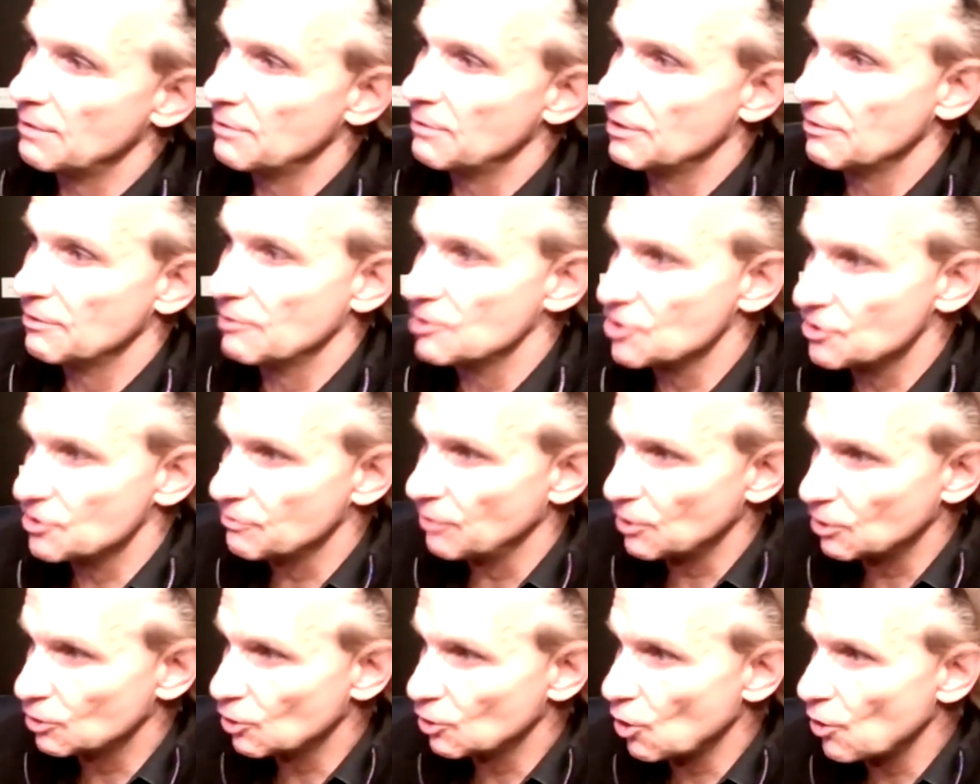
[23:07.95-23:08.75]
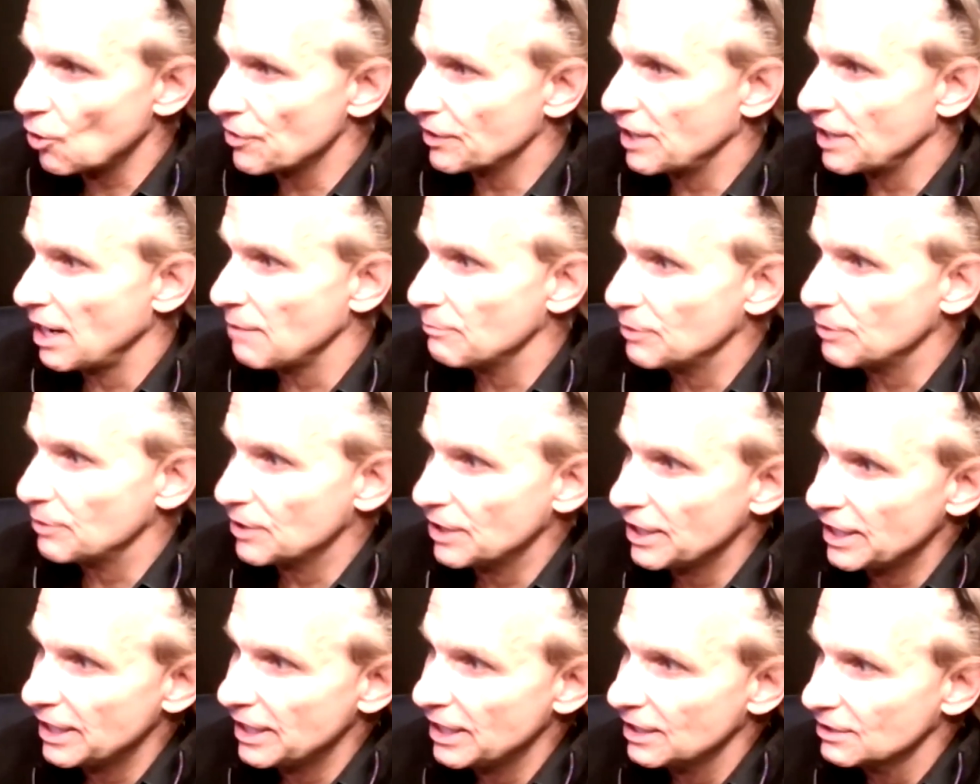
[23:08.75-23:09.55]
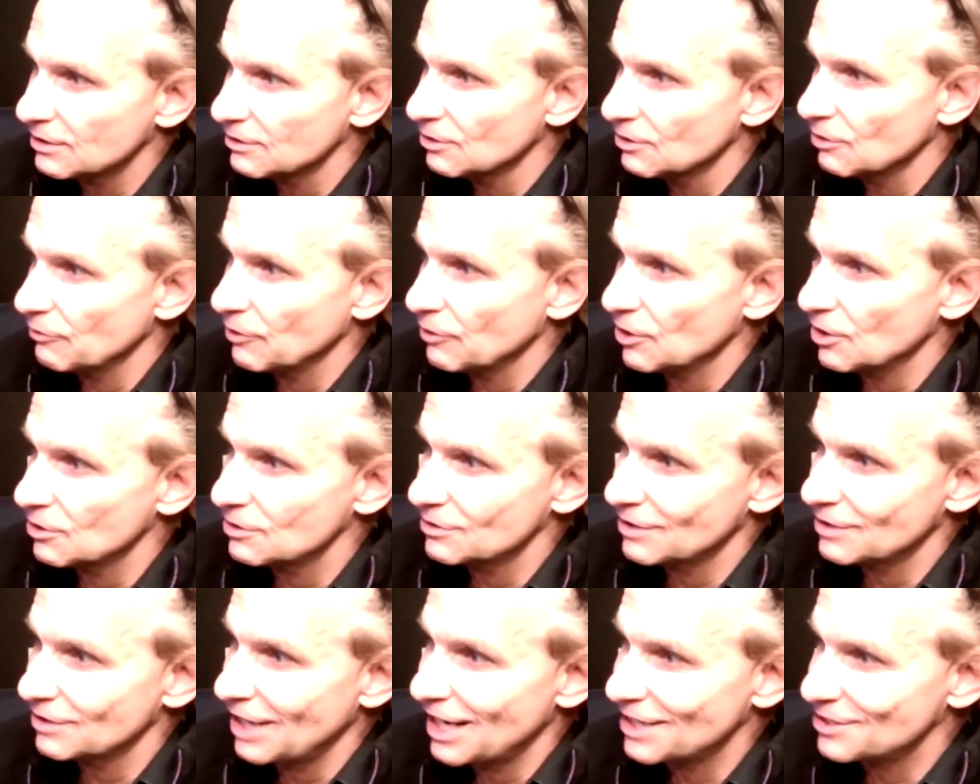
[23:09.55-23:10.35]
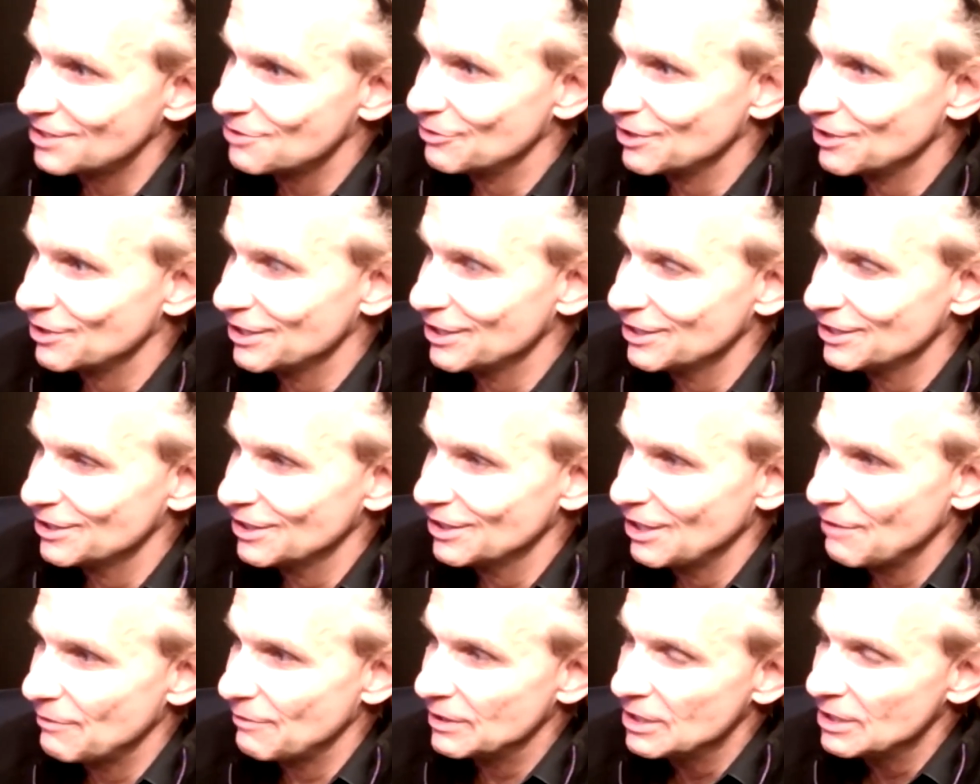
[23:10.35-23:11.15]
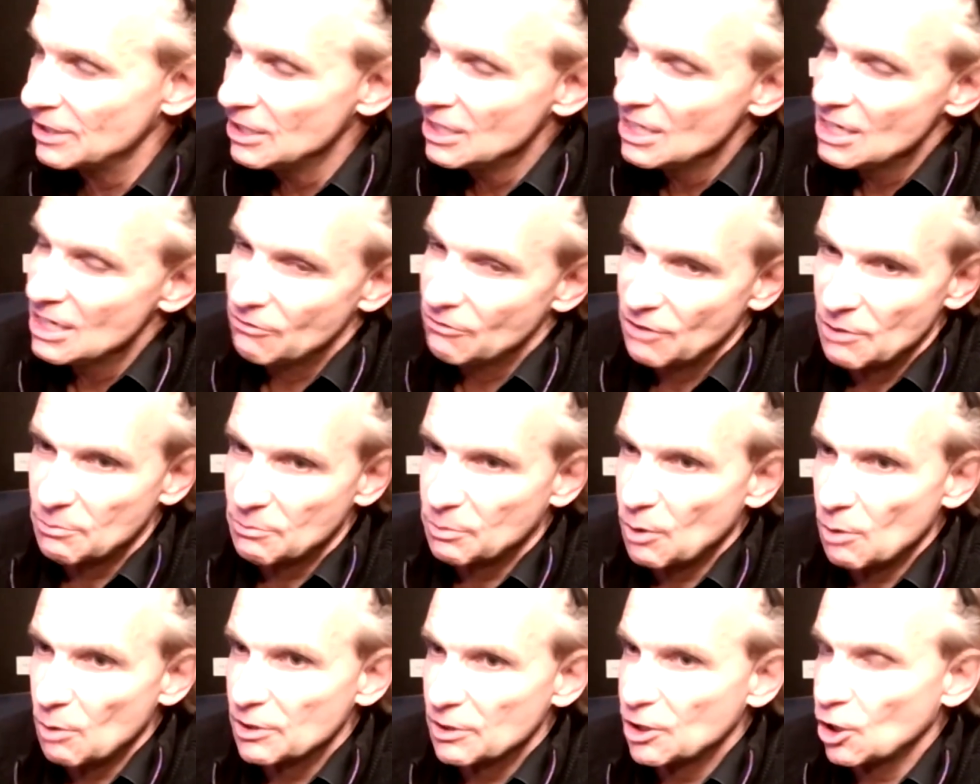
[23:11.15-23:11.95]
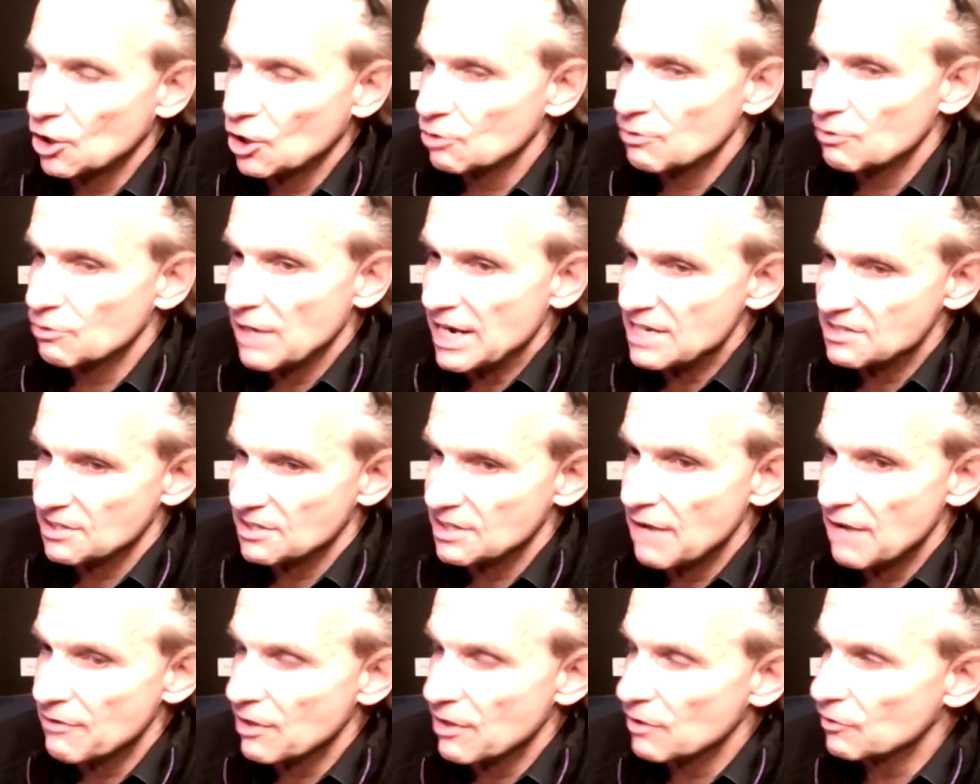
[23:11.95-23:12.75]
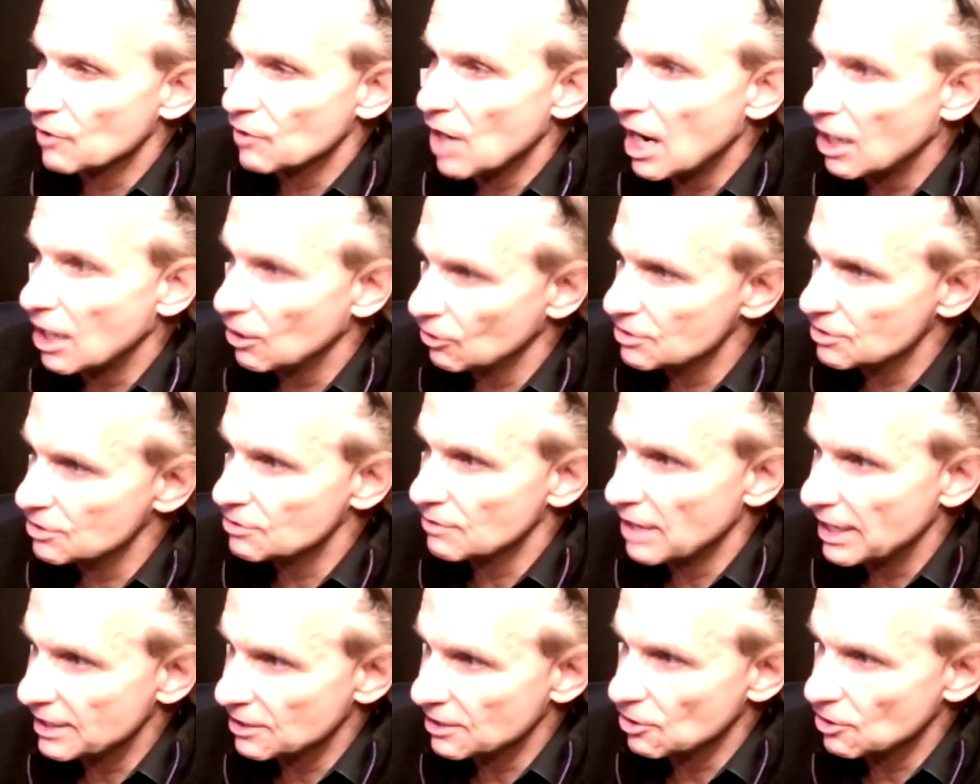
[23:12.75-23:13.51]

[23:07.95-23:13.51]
We just want to grow the company, and we're not actively, we're probably going to raise another round, right?